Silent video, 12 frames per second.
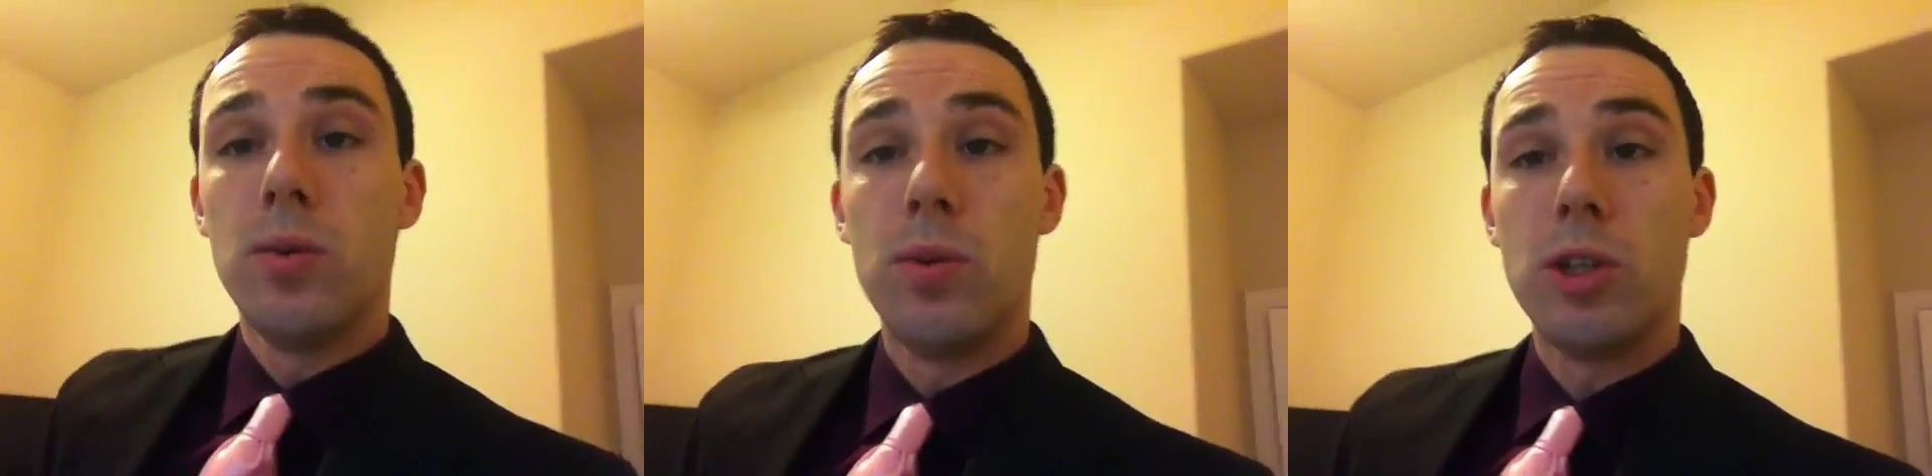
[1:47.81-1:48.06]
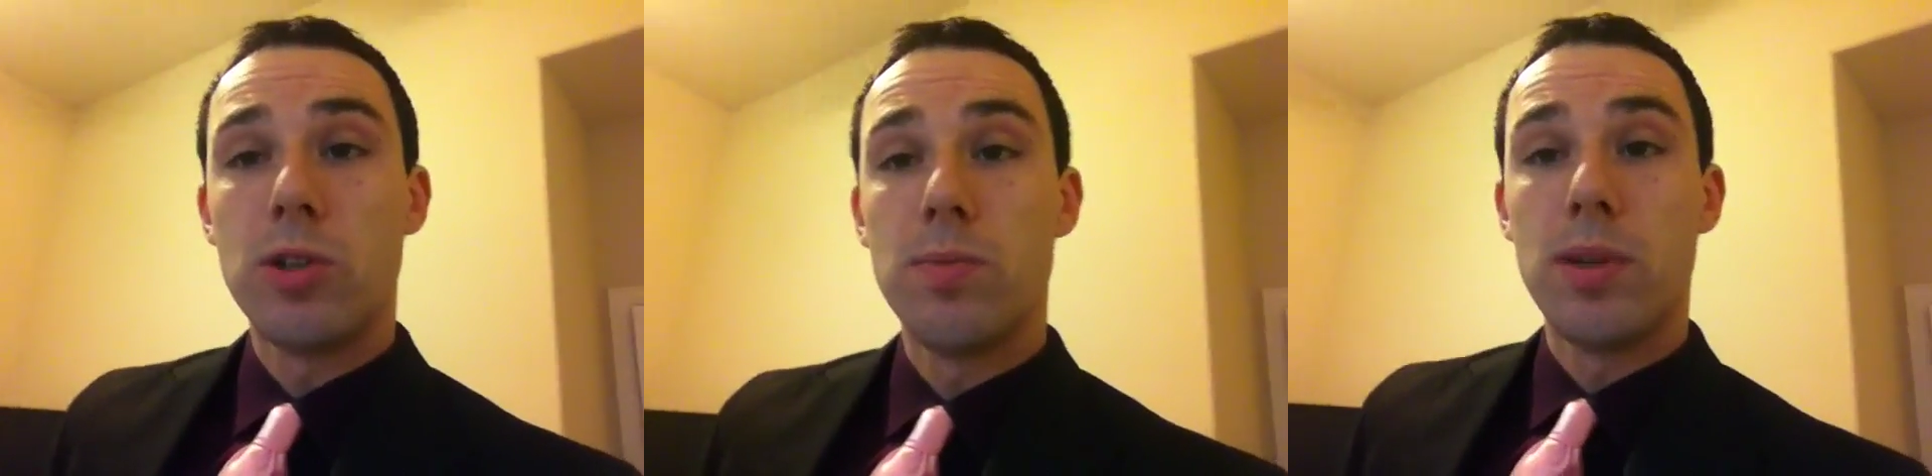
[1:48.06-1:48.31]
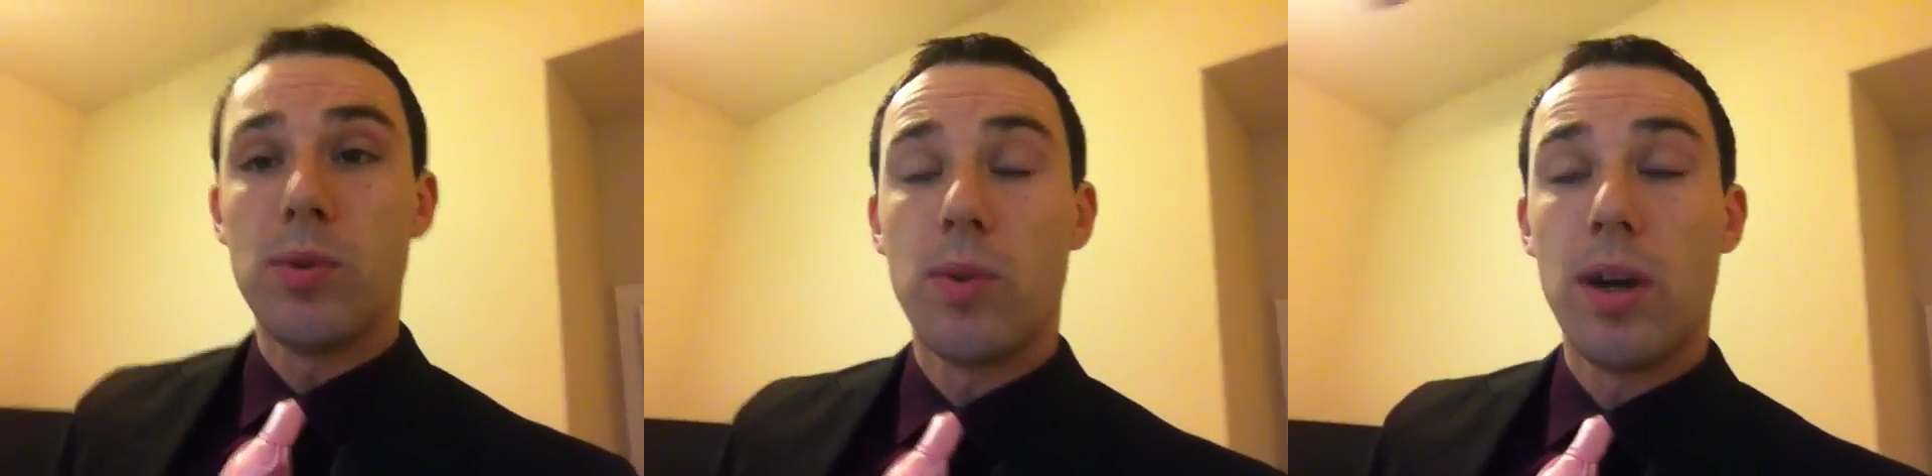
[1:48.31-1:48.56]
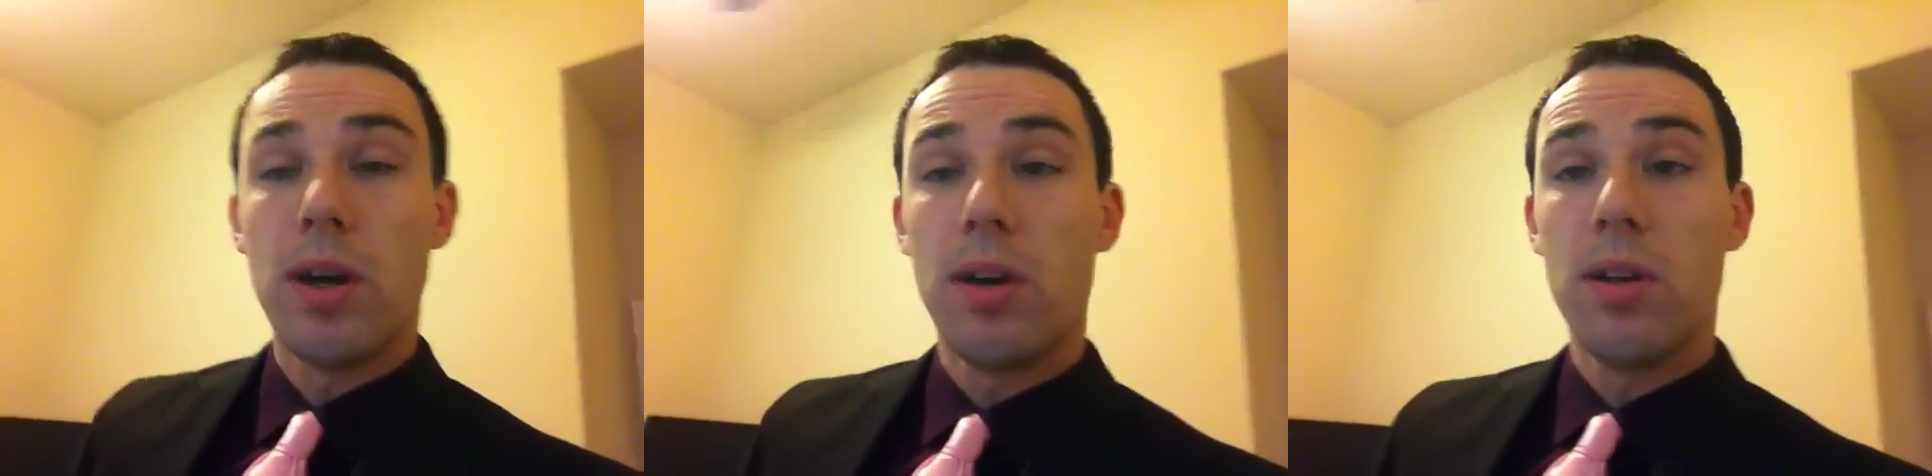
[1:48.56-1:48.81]
Wish me
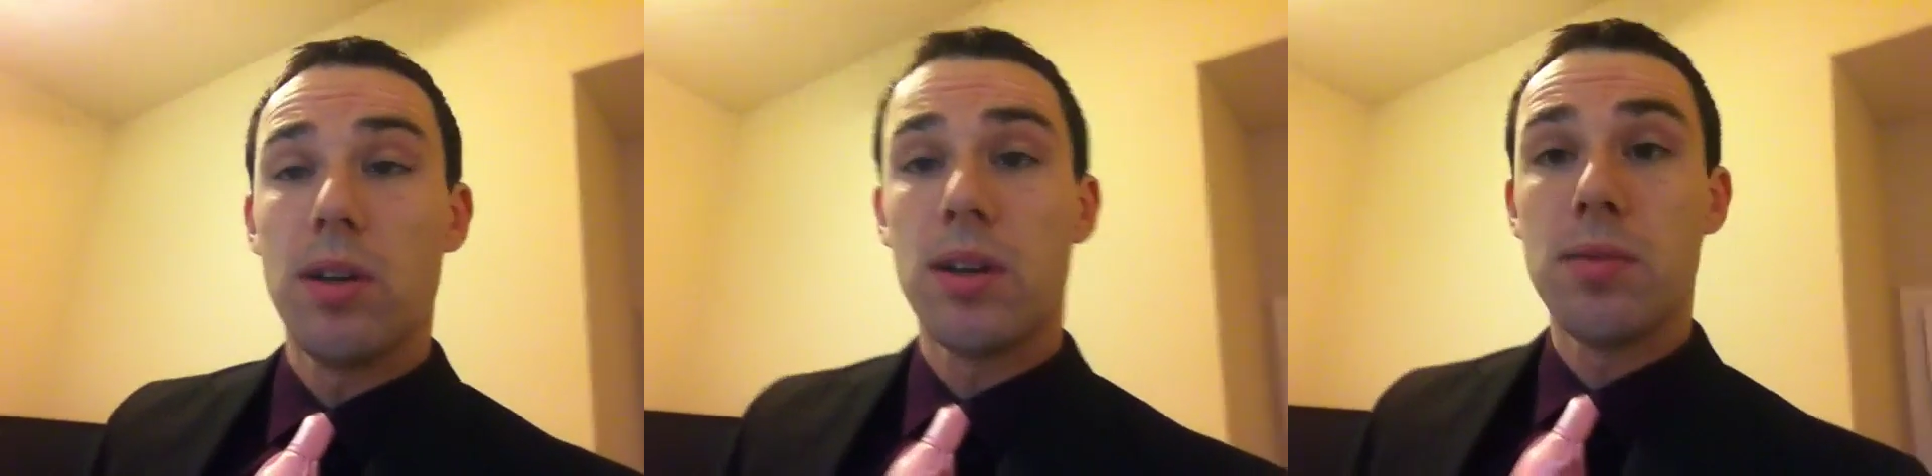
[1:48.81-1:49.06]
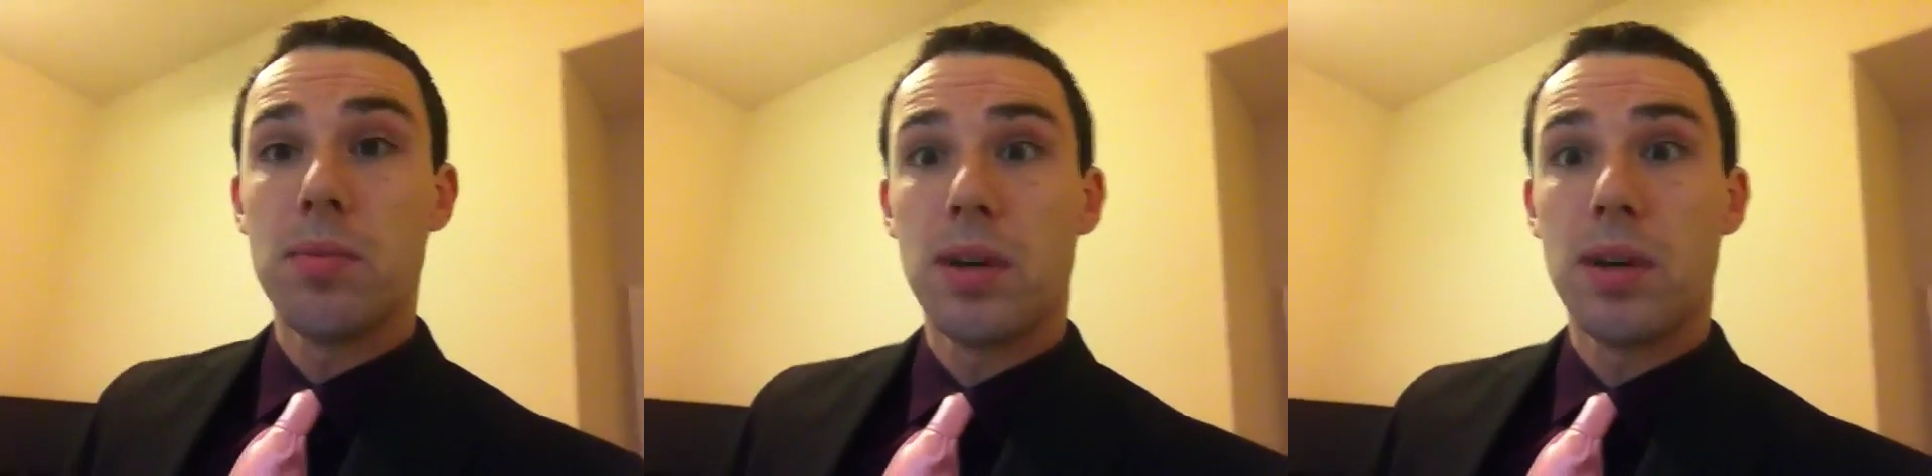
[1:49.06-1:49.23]
well on